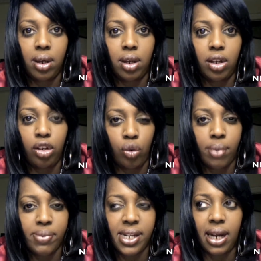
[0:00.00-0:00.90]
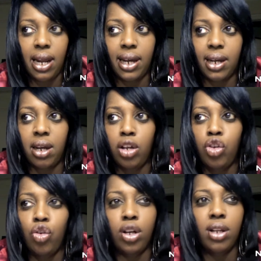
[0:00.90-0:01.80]
You know what I'm saying? Like,
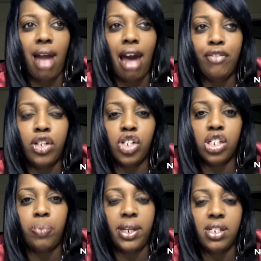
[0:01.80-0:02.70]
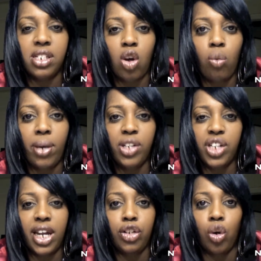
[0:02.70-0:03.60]
life could just be so much
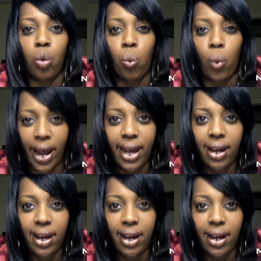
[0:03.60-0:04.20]
in your way.